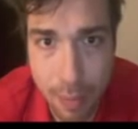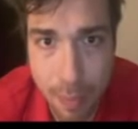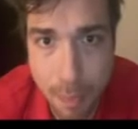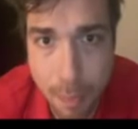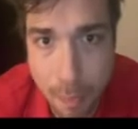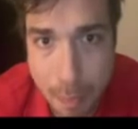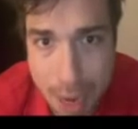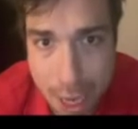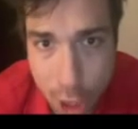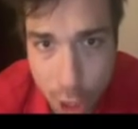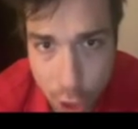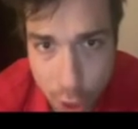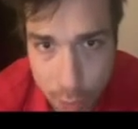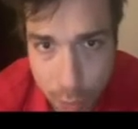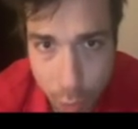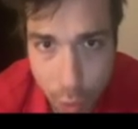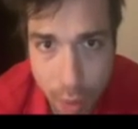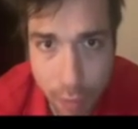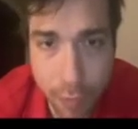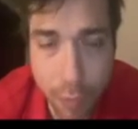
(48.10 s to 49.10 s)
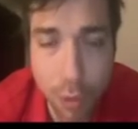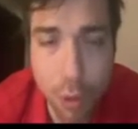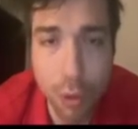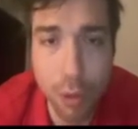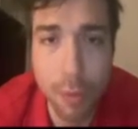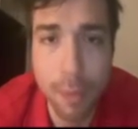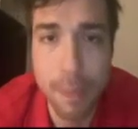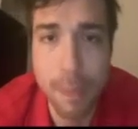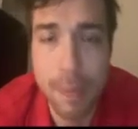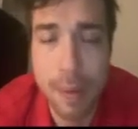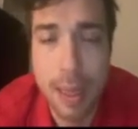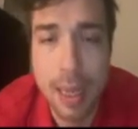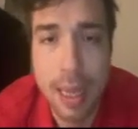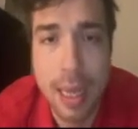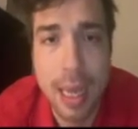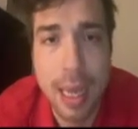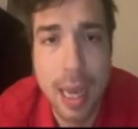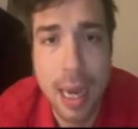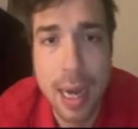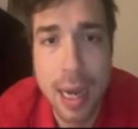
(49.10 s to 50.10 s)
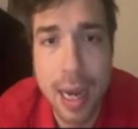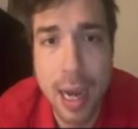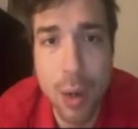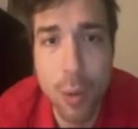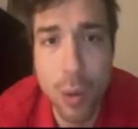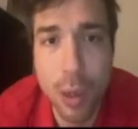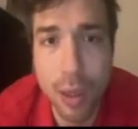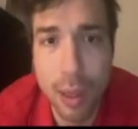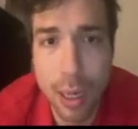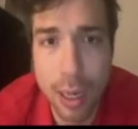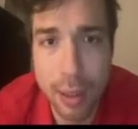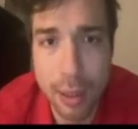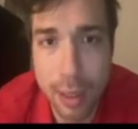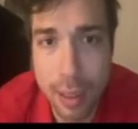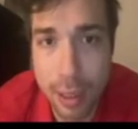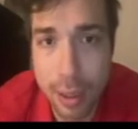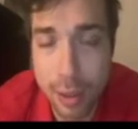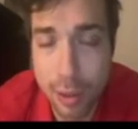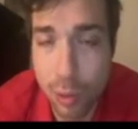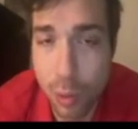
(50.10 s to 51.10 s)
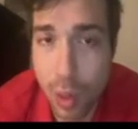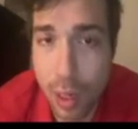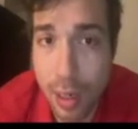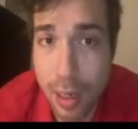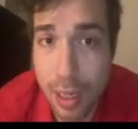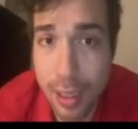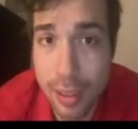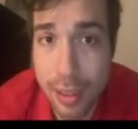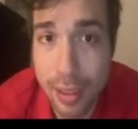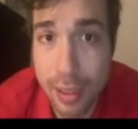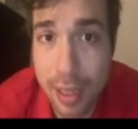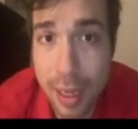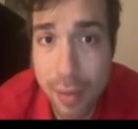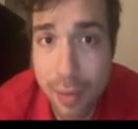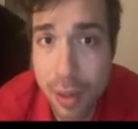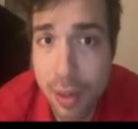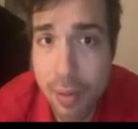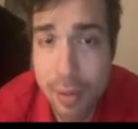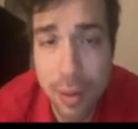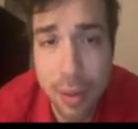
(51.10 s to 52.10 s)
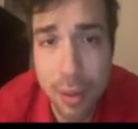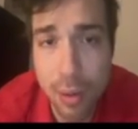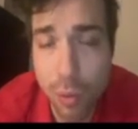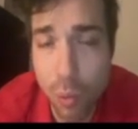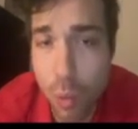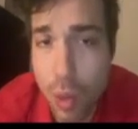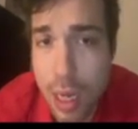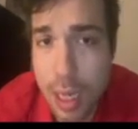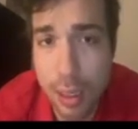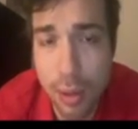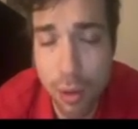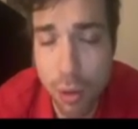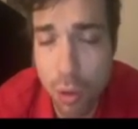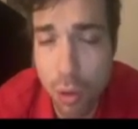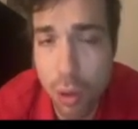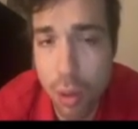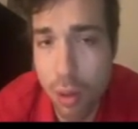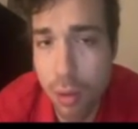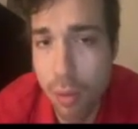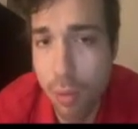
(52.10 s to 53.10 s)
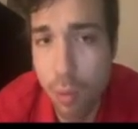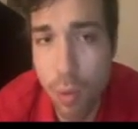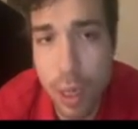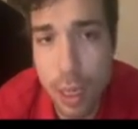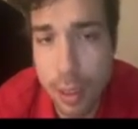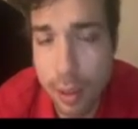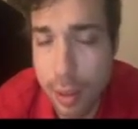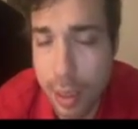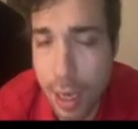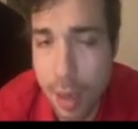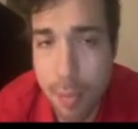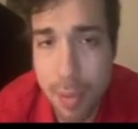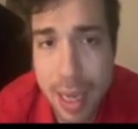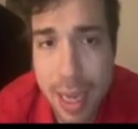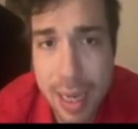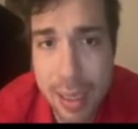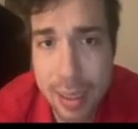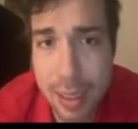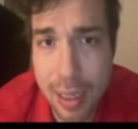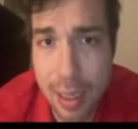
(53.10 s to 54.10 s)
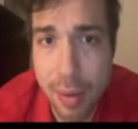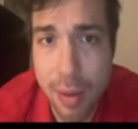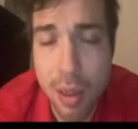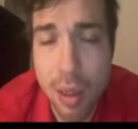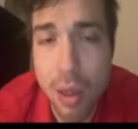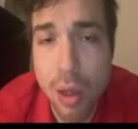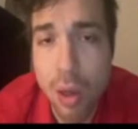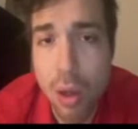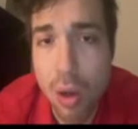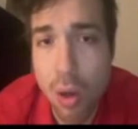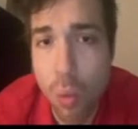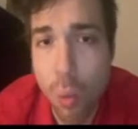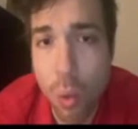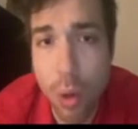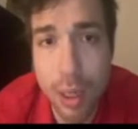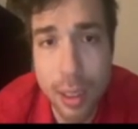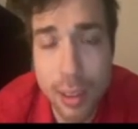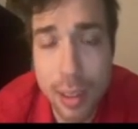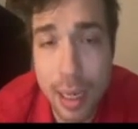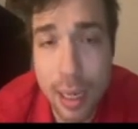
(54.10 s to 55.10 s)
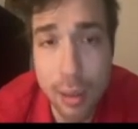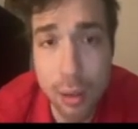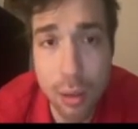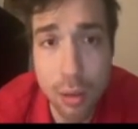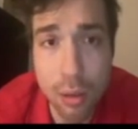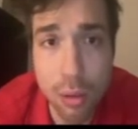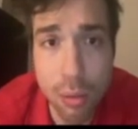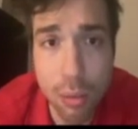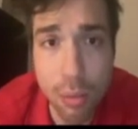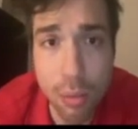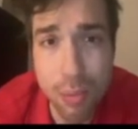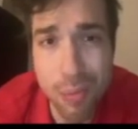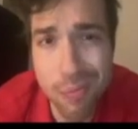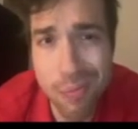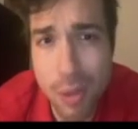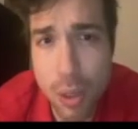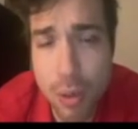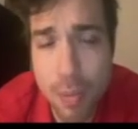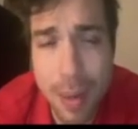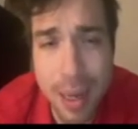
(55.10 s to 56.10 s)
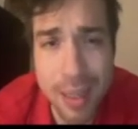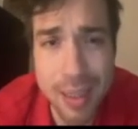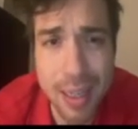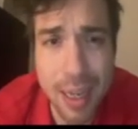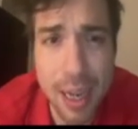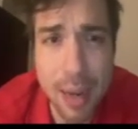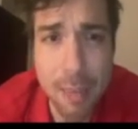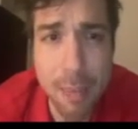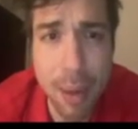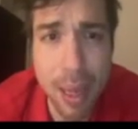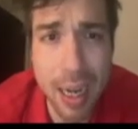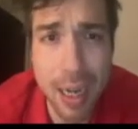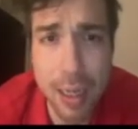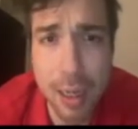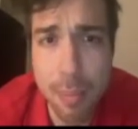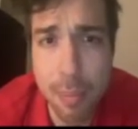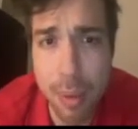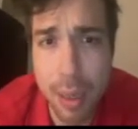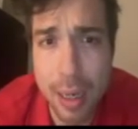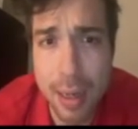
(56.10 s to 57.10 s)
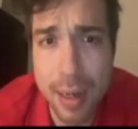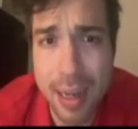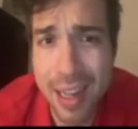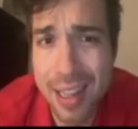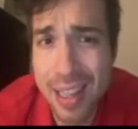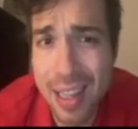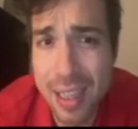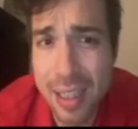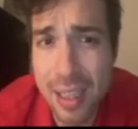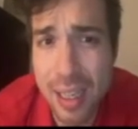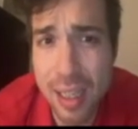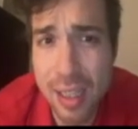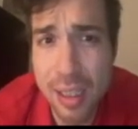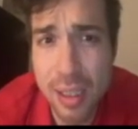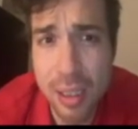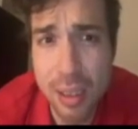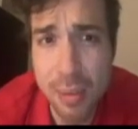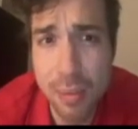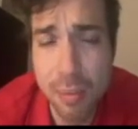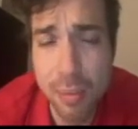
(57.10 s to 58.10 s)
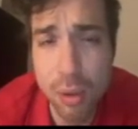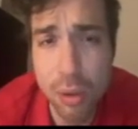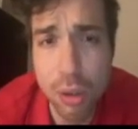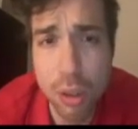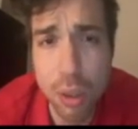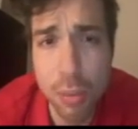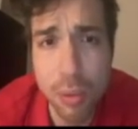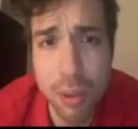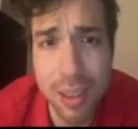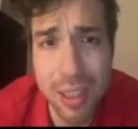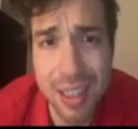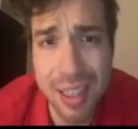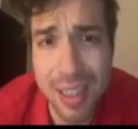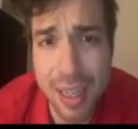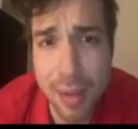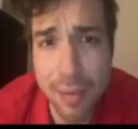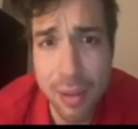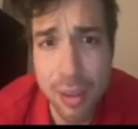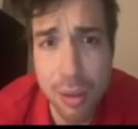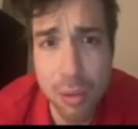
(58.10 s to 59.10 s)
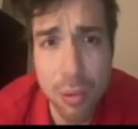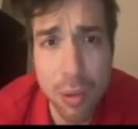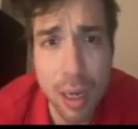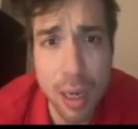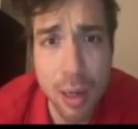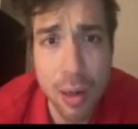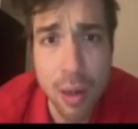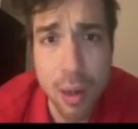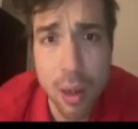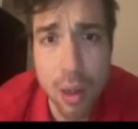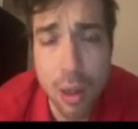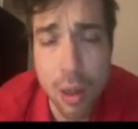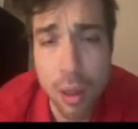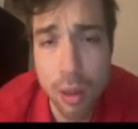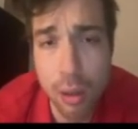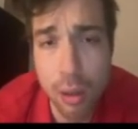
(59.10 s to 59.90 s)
bishop to f4, and now we're threatening the square. Knight c7, winning a rook, winning the game easily. What is there to do? You might say black can play knight a6 to stop the c7 square, to